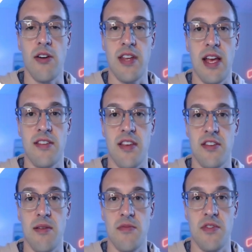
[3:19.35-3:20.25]
Aehr Test
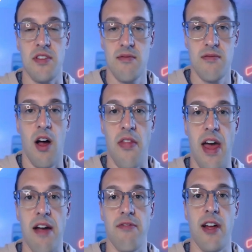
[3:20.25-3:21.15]
Systems
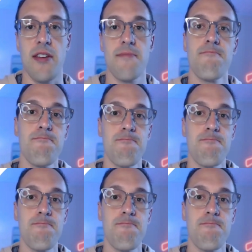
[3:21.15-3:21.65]
on that front